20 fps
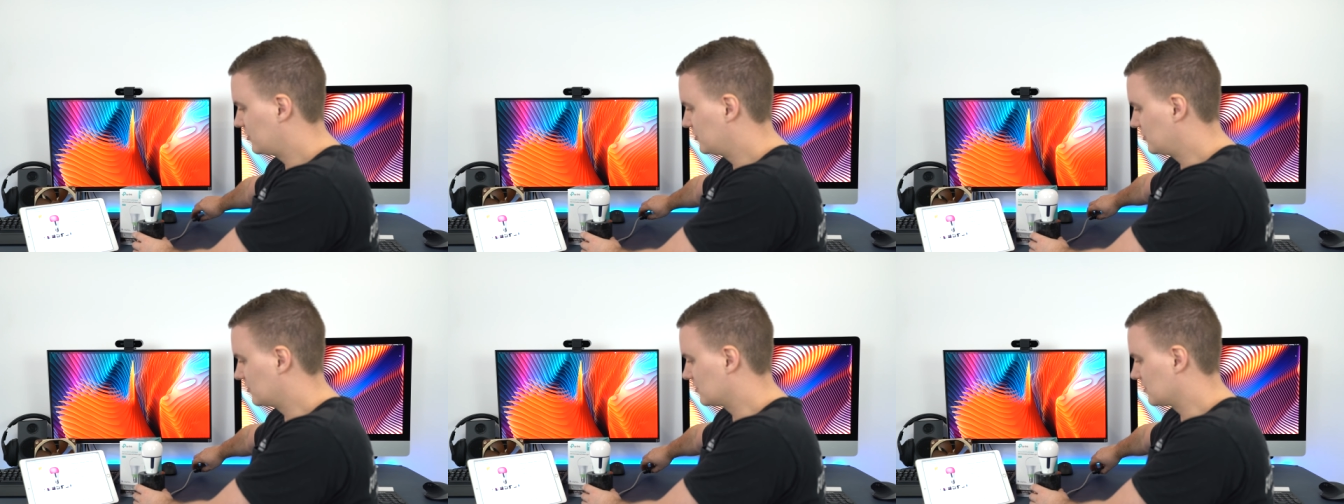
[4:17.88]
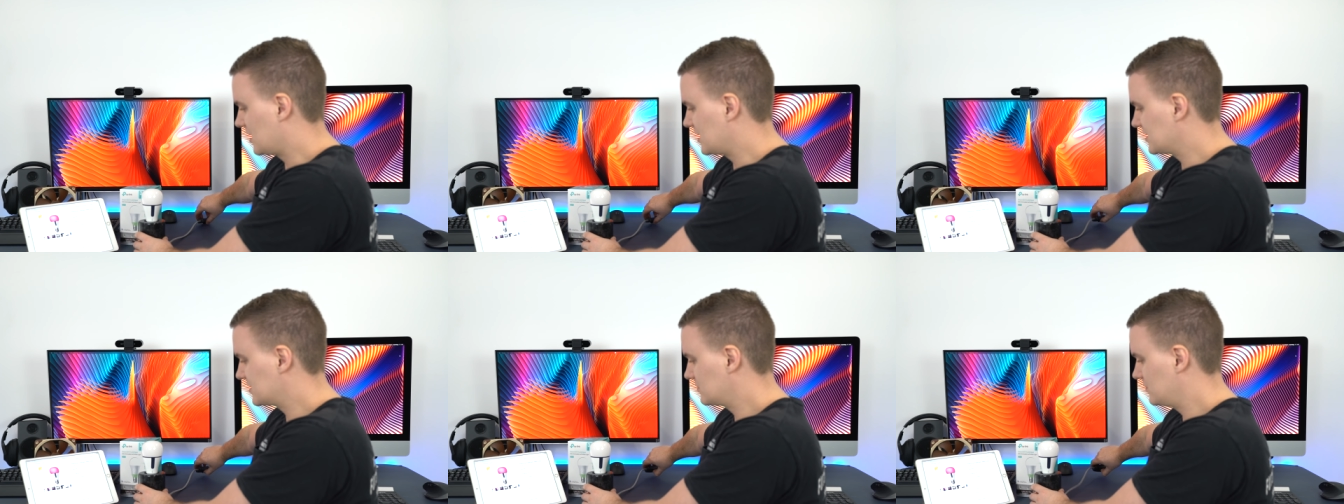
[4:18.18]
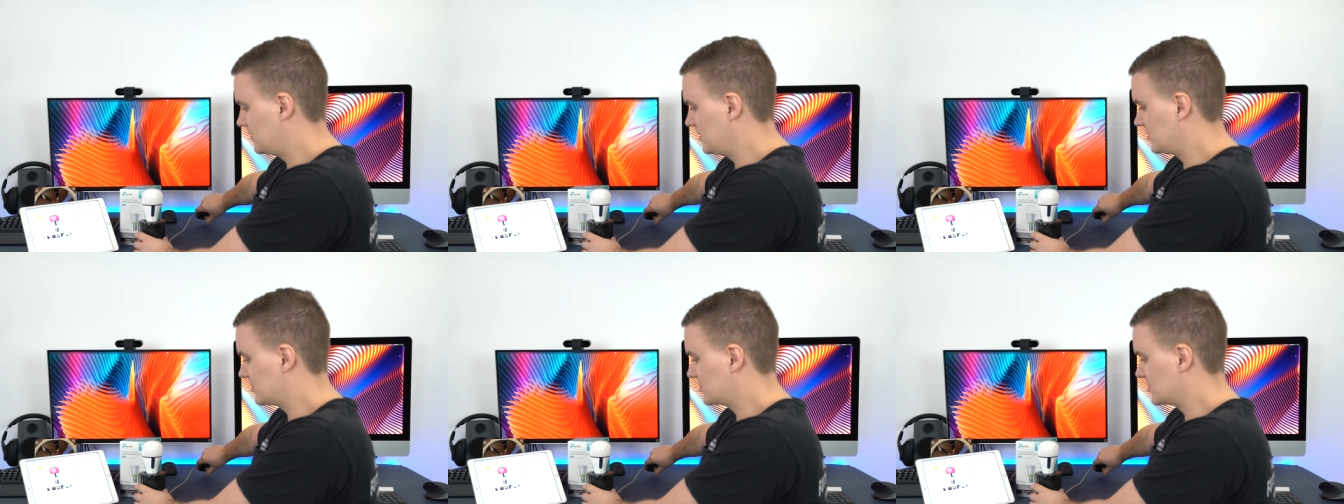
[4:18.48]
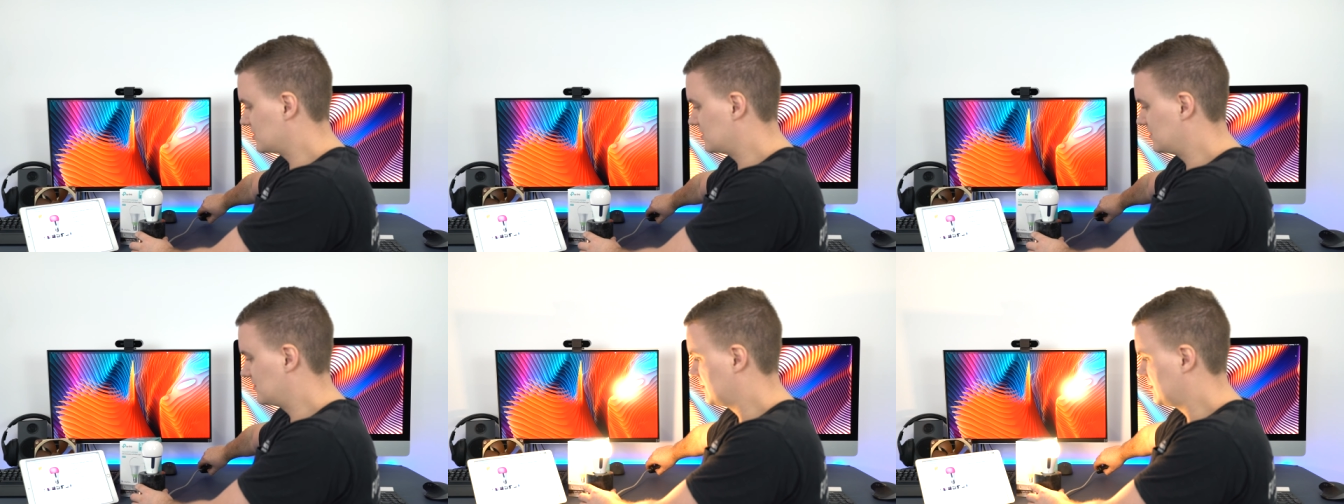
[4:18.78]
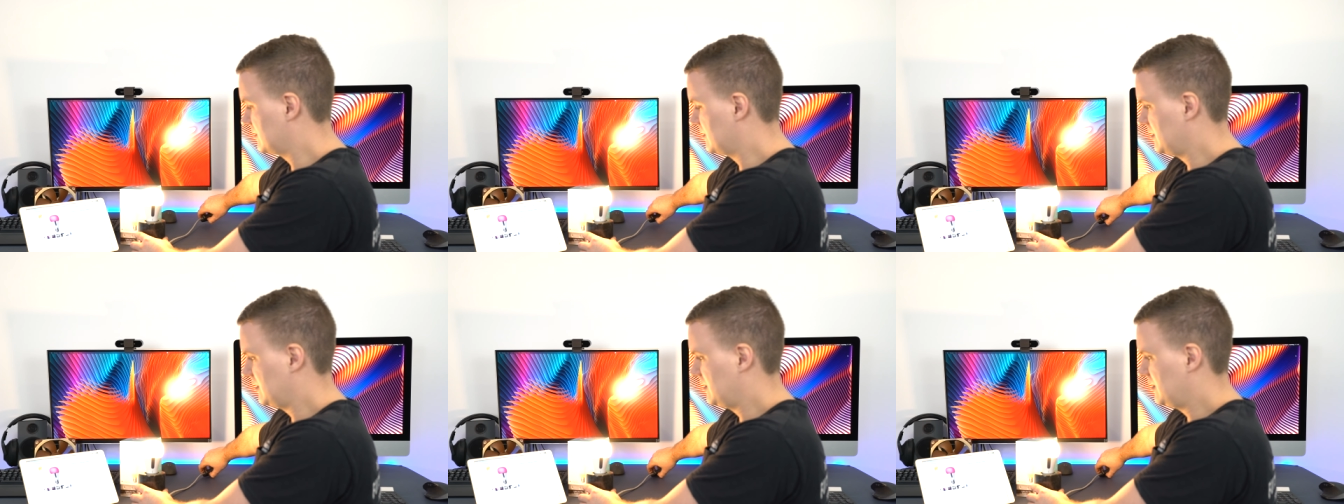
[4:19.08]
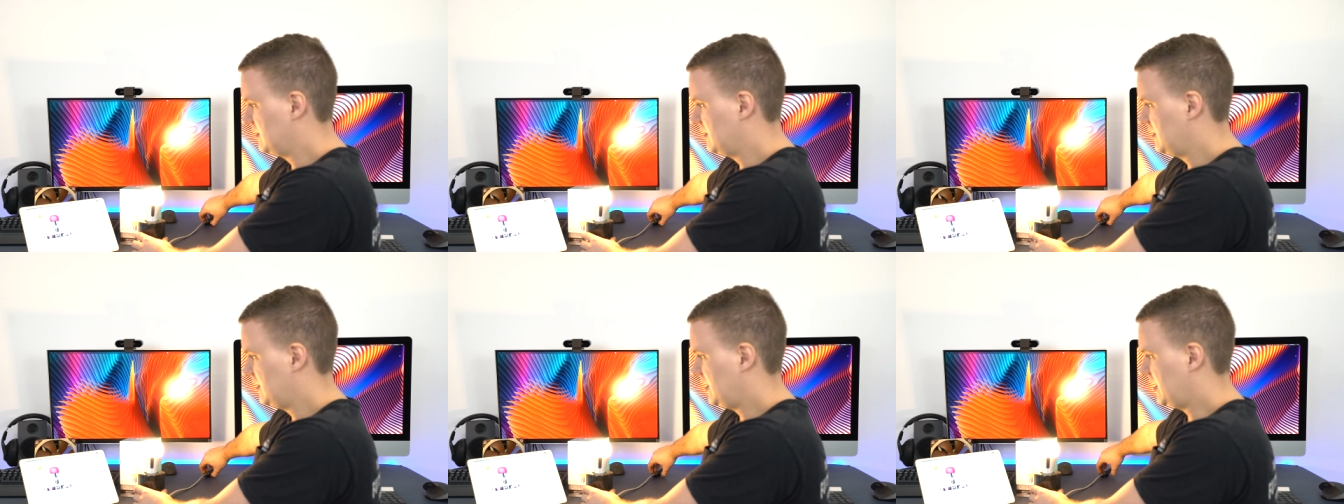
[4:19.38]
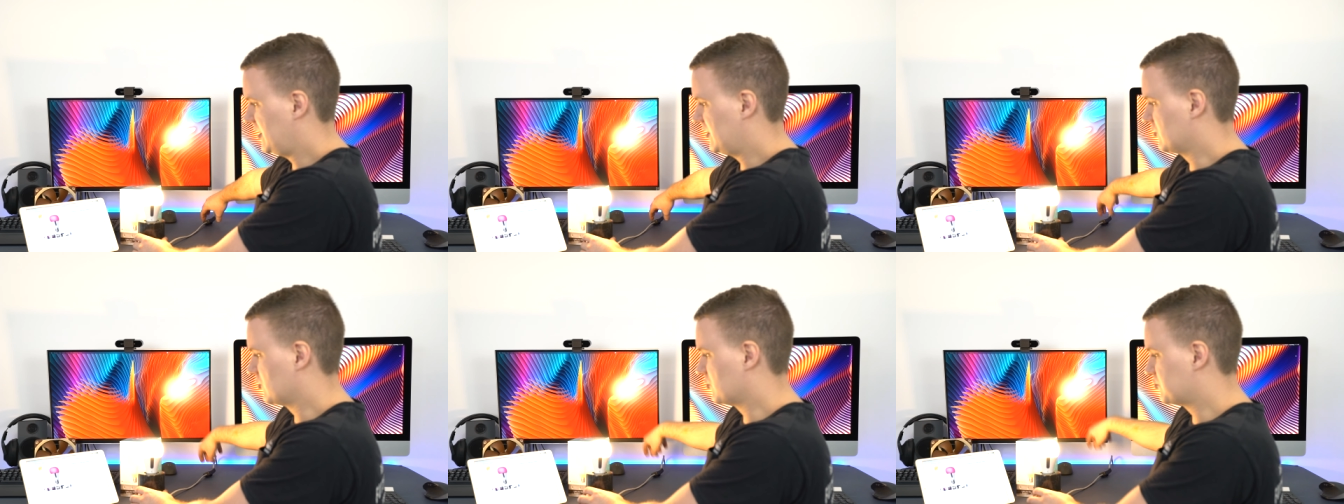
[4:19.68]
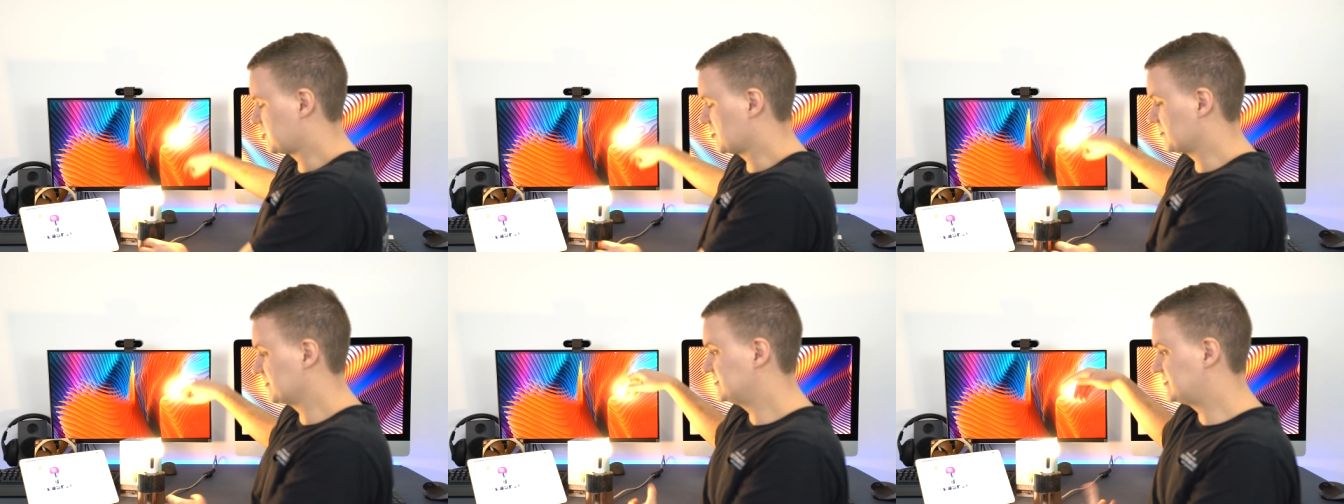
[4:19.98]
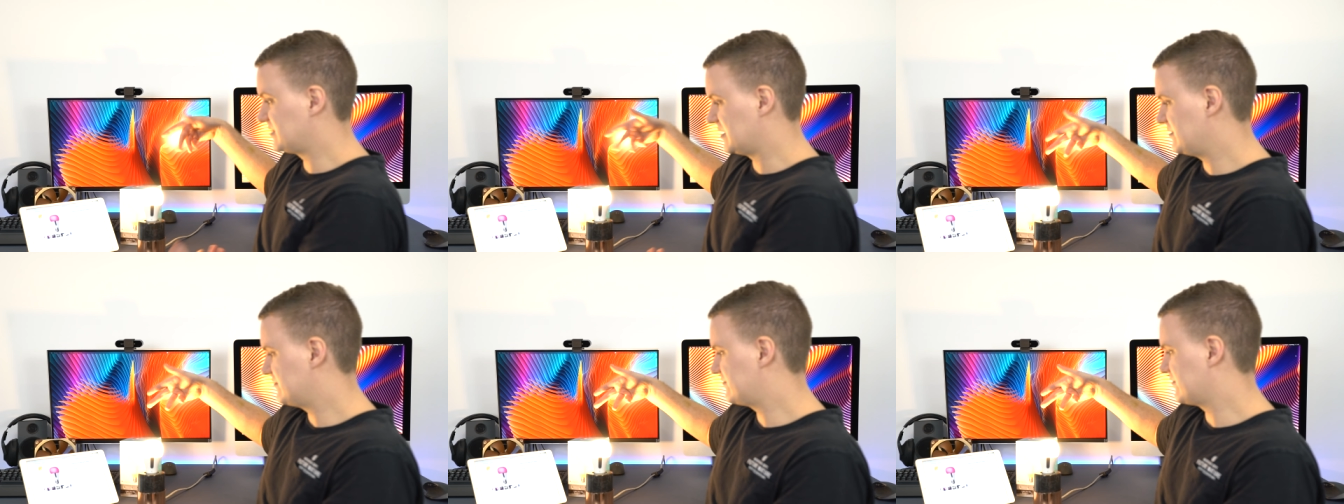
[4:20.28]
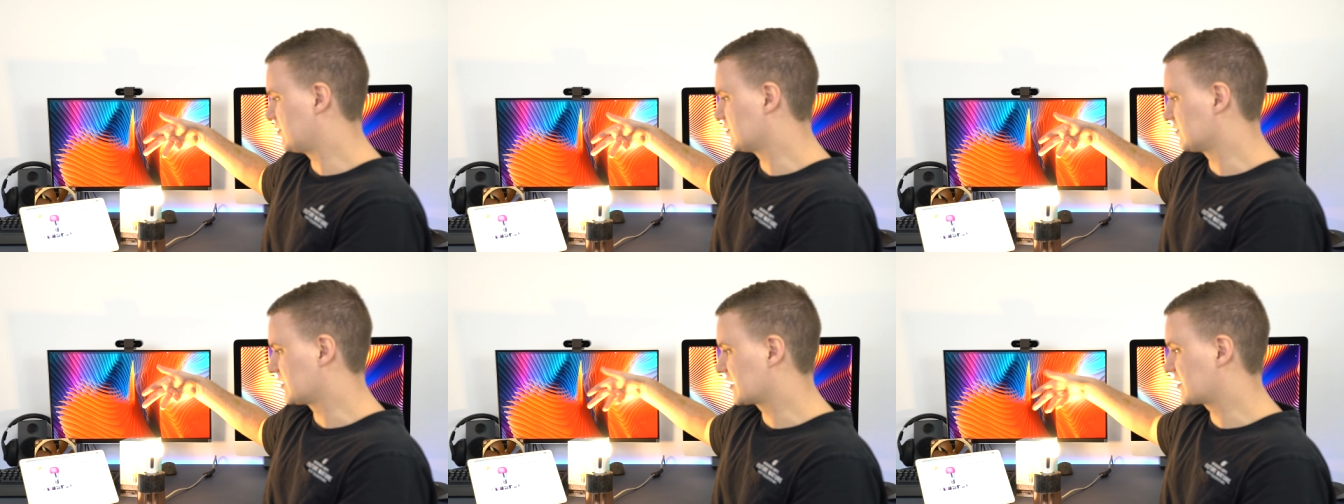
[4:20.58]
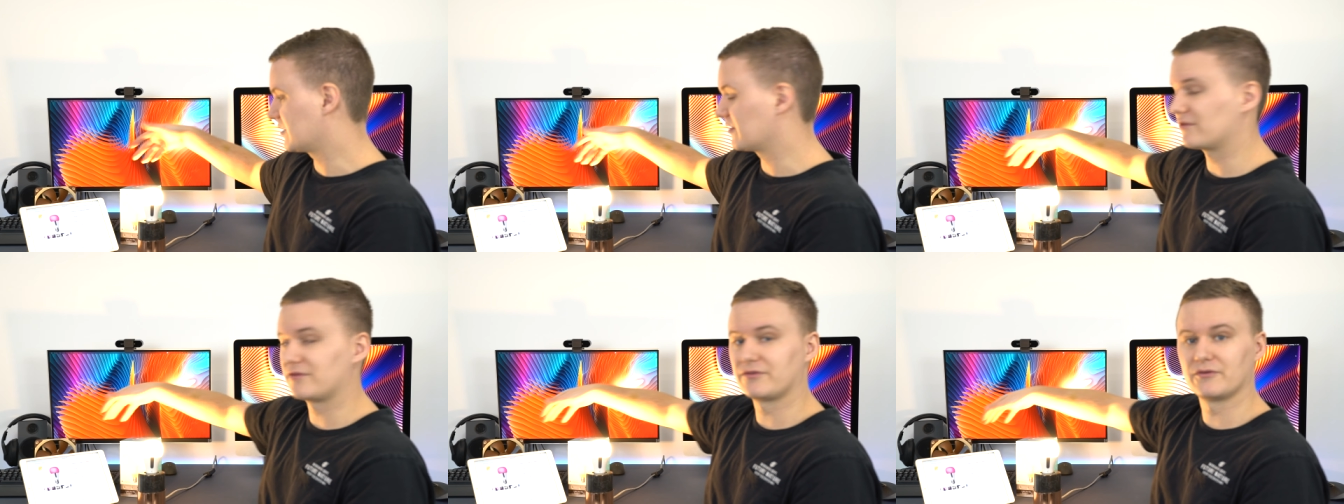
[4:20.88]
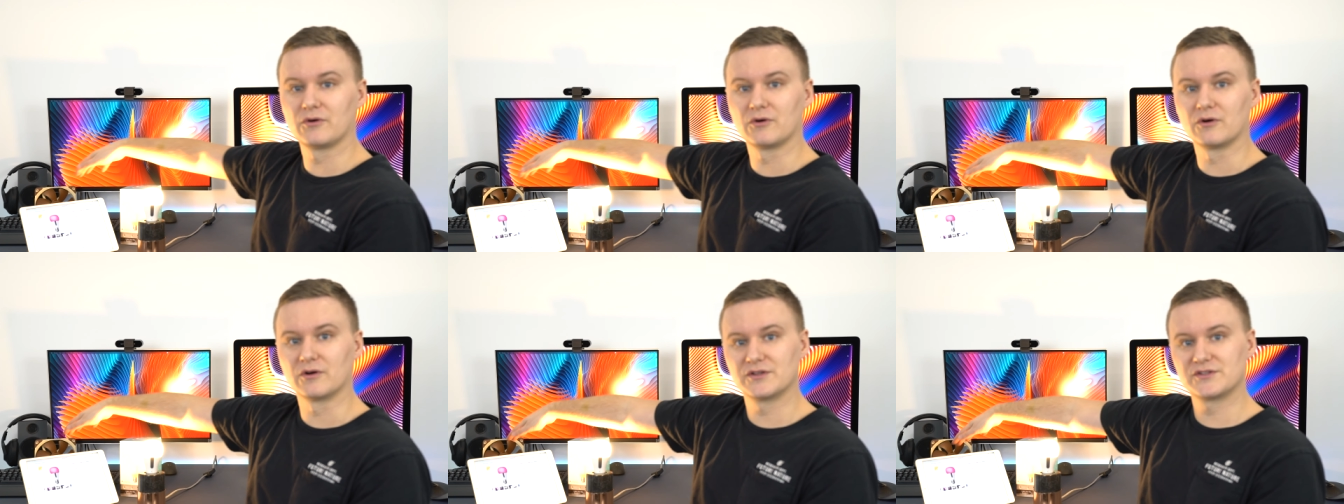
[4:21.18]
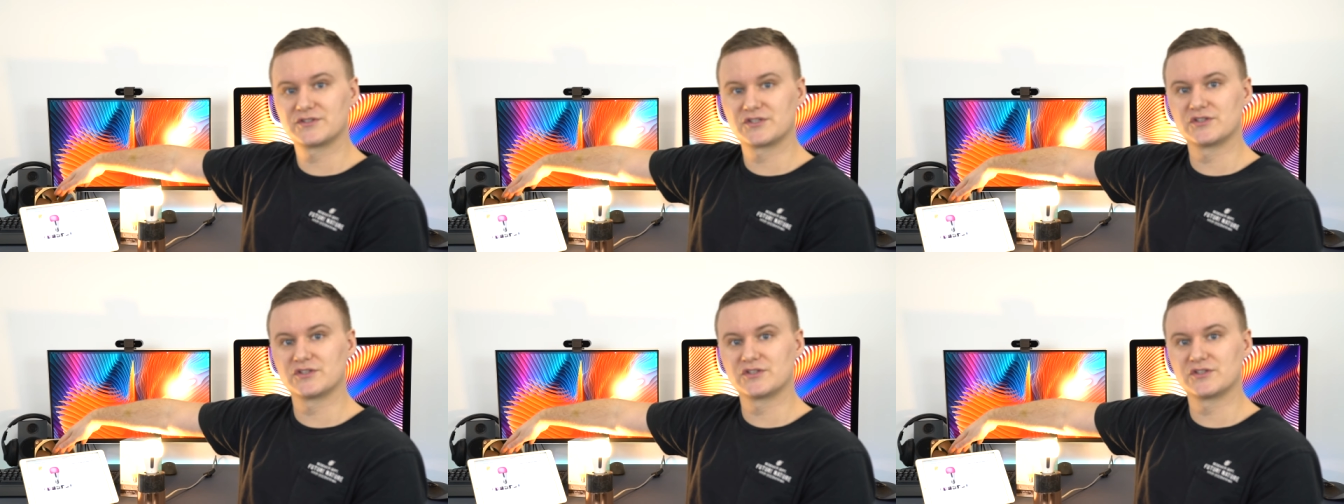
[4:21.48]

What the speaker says: on your light switch, and it will probably default, like I thought,